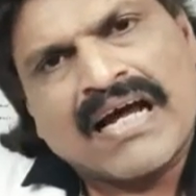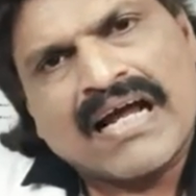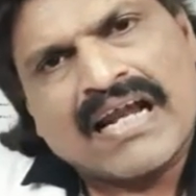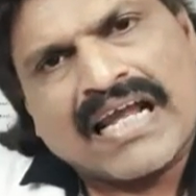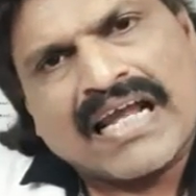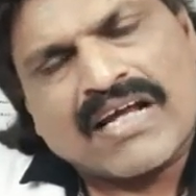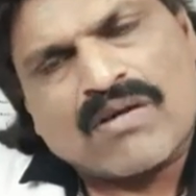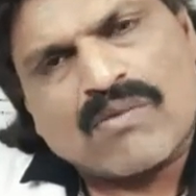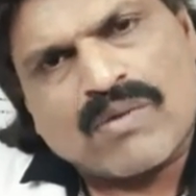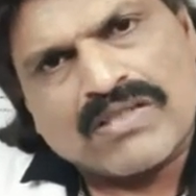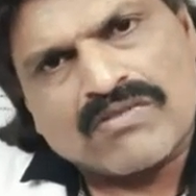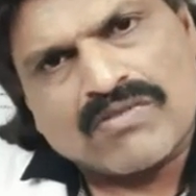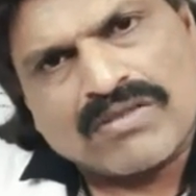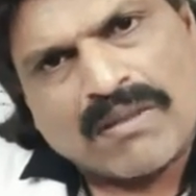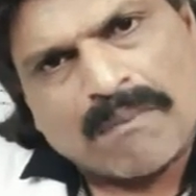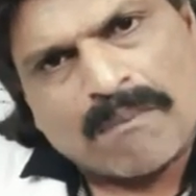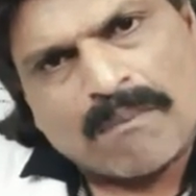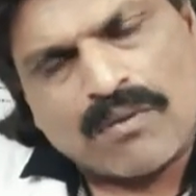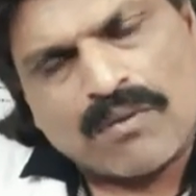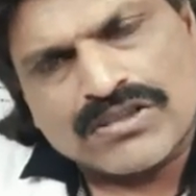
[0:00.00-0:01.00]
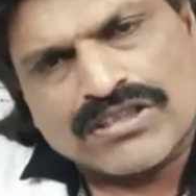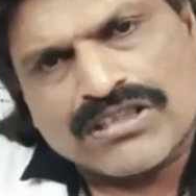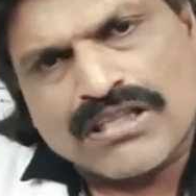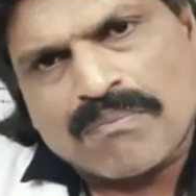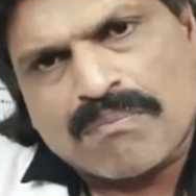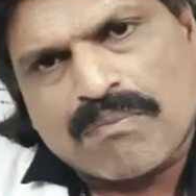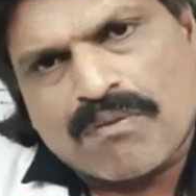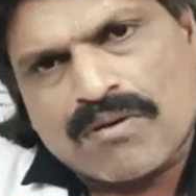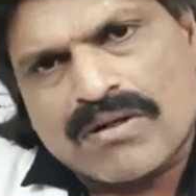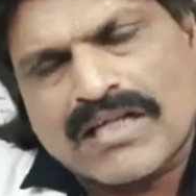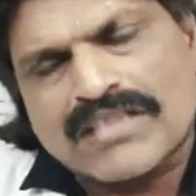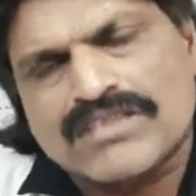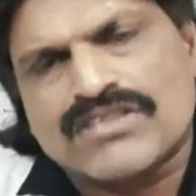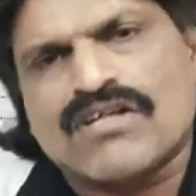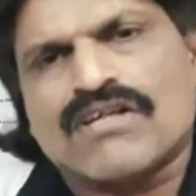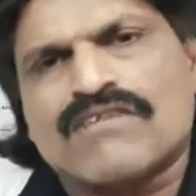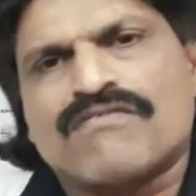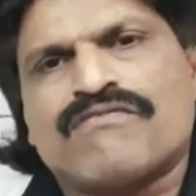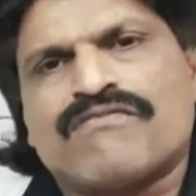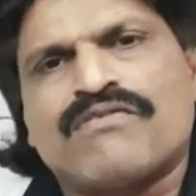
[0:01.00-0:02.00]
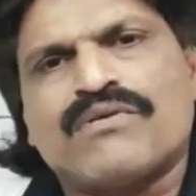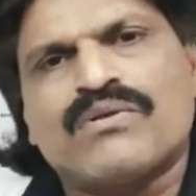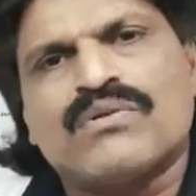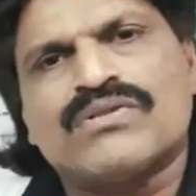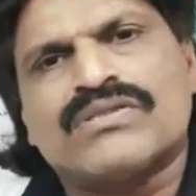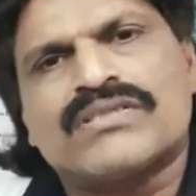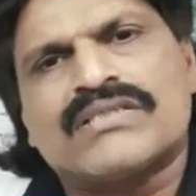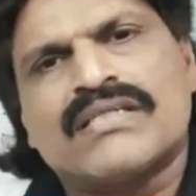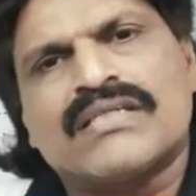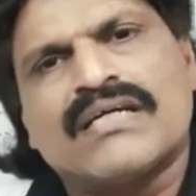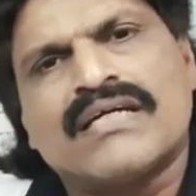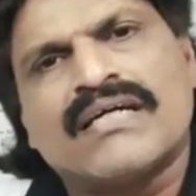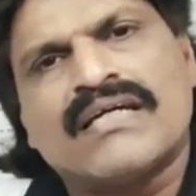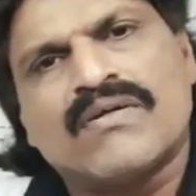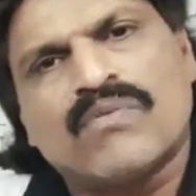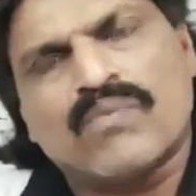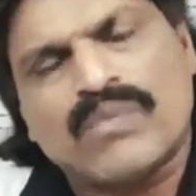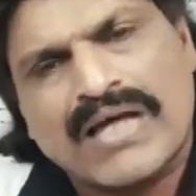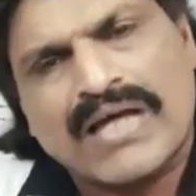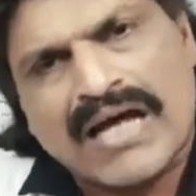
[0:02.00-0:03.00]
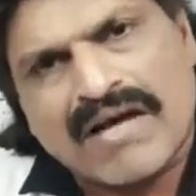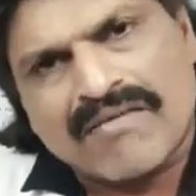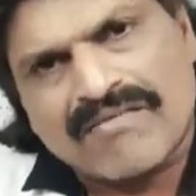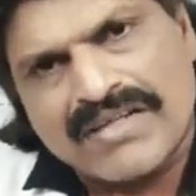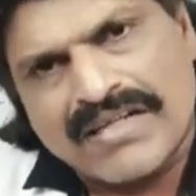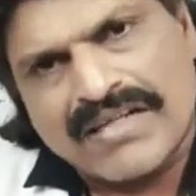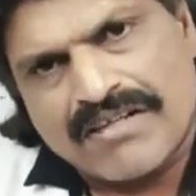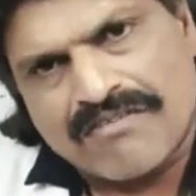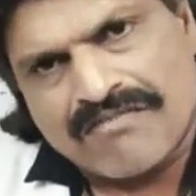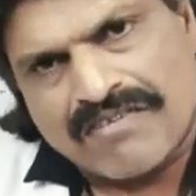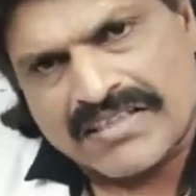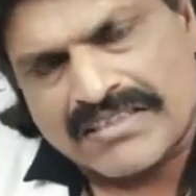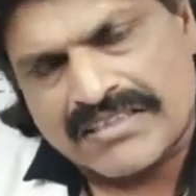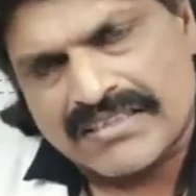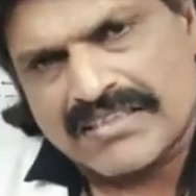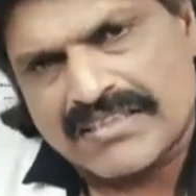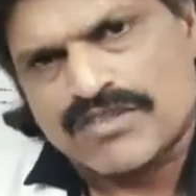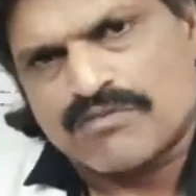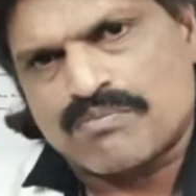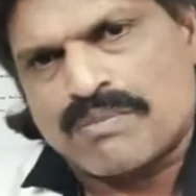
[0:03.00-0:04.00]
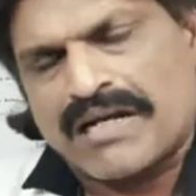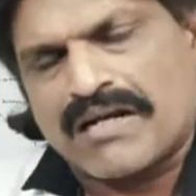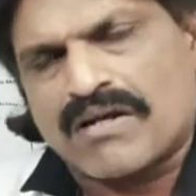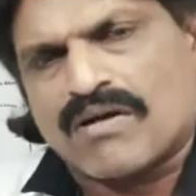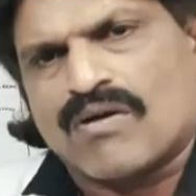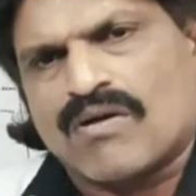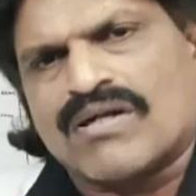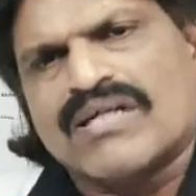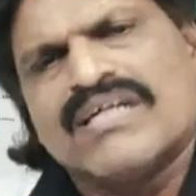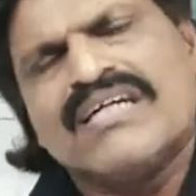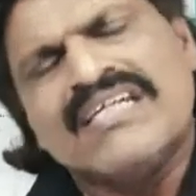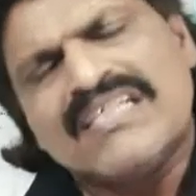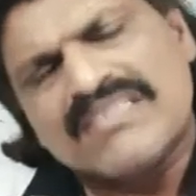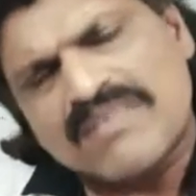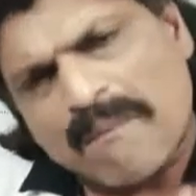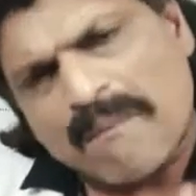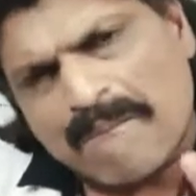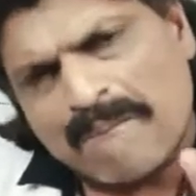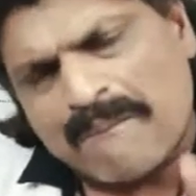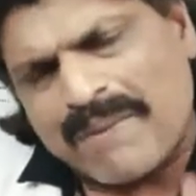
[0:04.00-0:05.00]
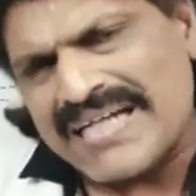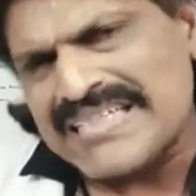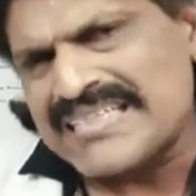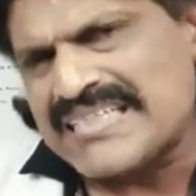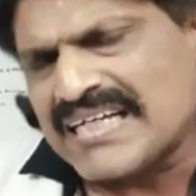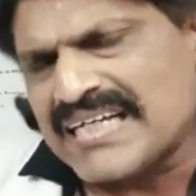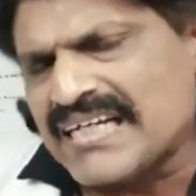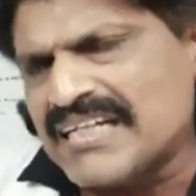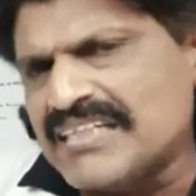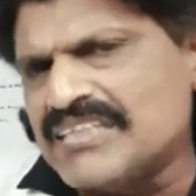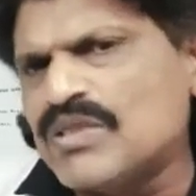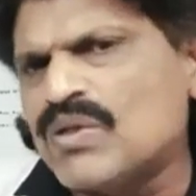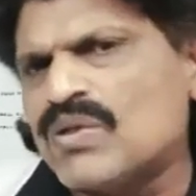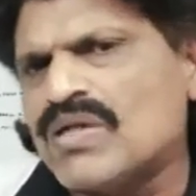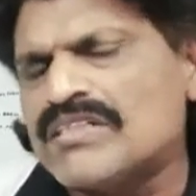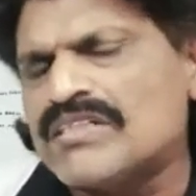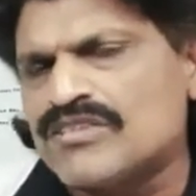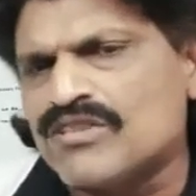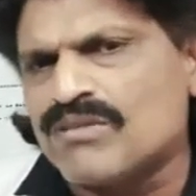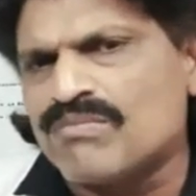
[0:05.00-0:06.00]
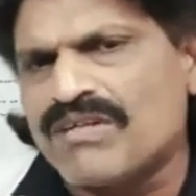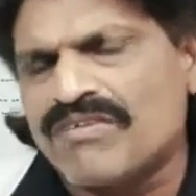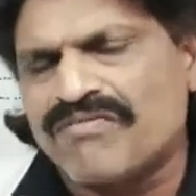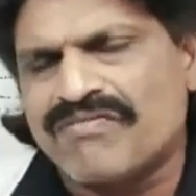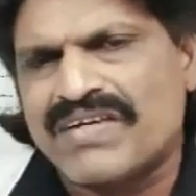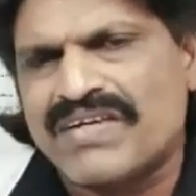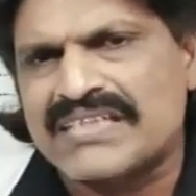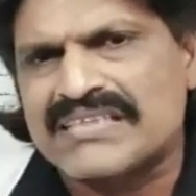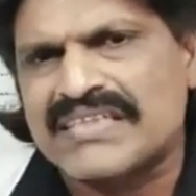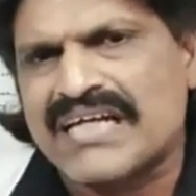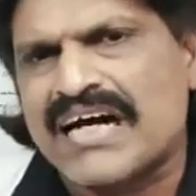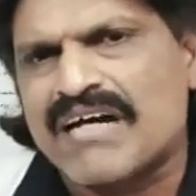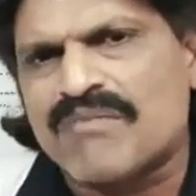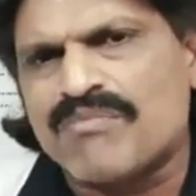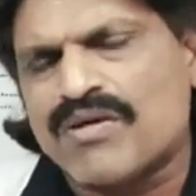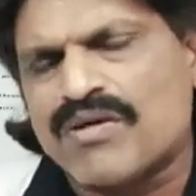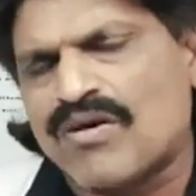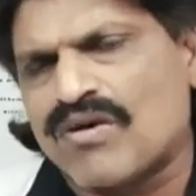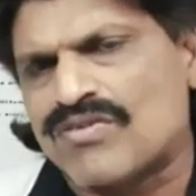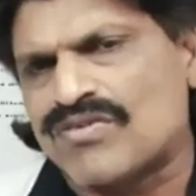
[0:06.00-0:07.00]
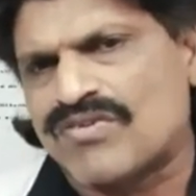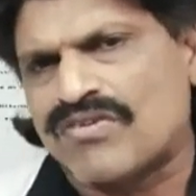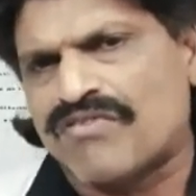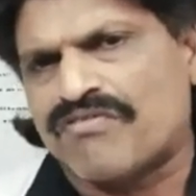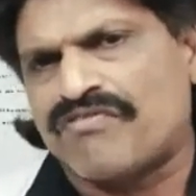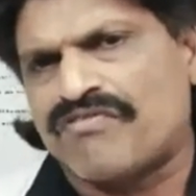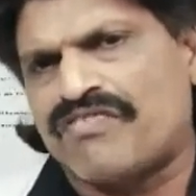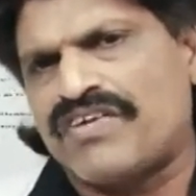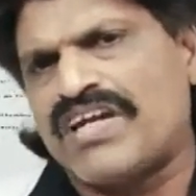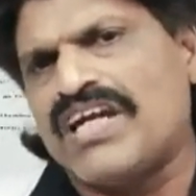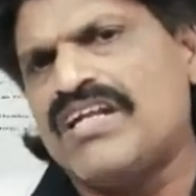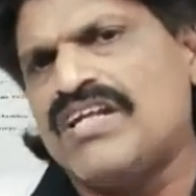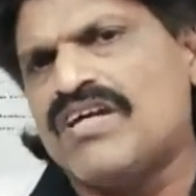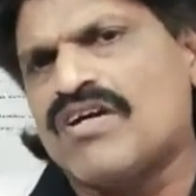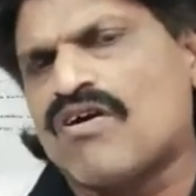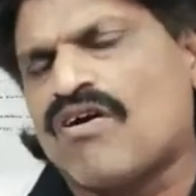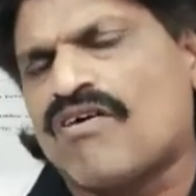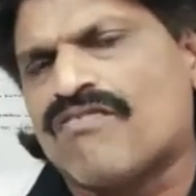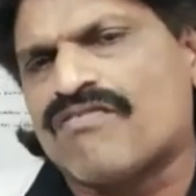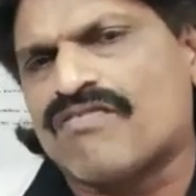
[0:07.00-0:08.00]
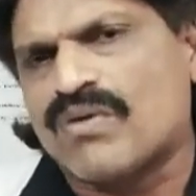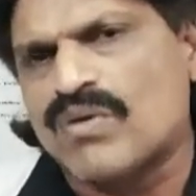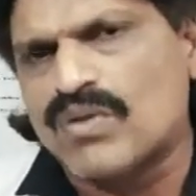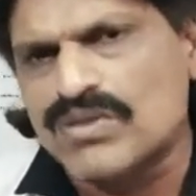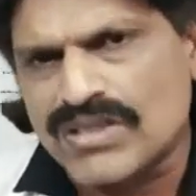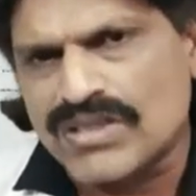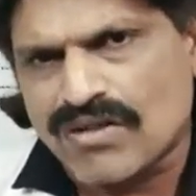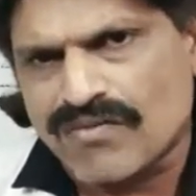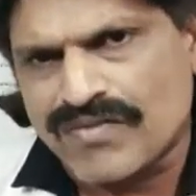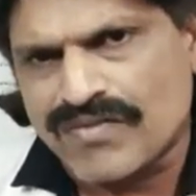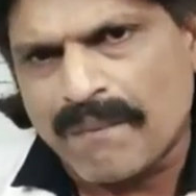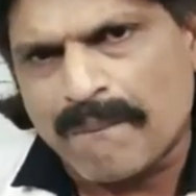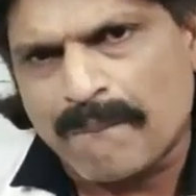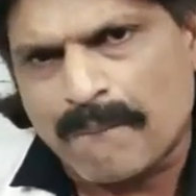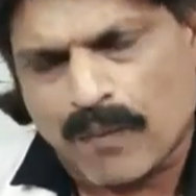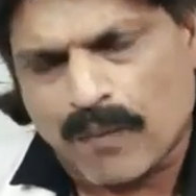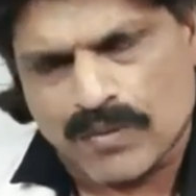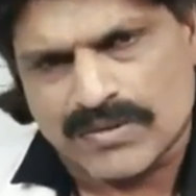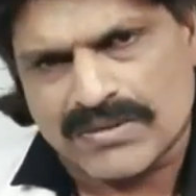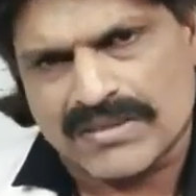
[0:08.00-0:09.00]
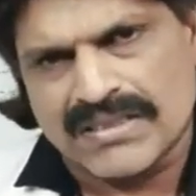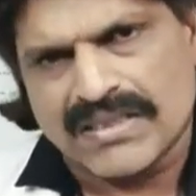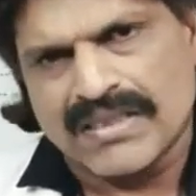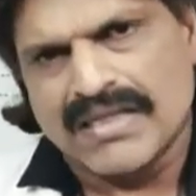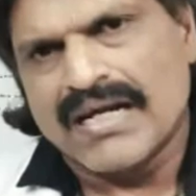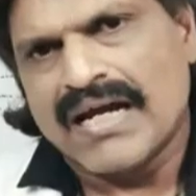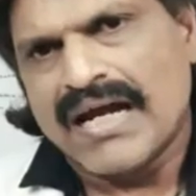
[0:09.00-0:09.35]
Likewise, when the posterior pore does not fuse, we have the defects in the spinal cord. So basically neural tube defects are because of the failure of closure of the pores.